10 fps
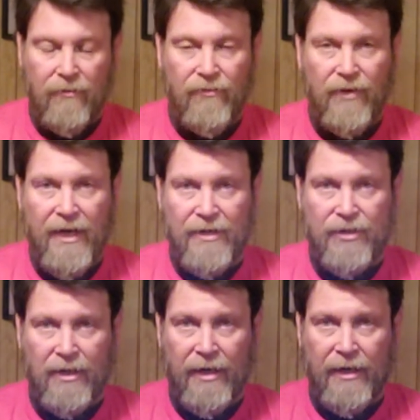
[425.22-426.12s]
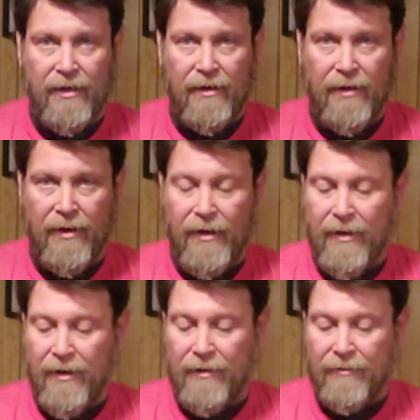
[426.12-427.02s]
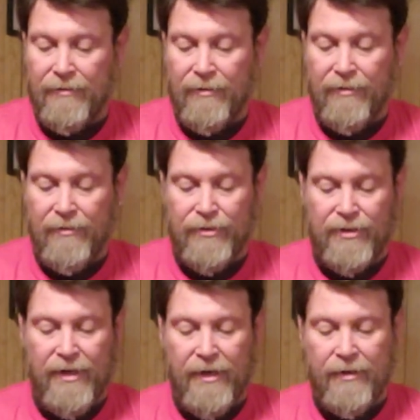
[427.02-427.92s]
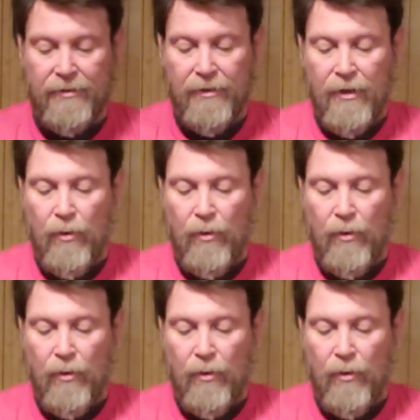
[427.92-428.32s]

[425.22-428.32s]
flashlight. And you're saying,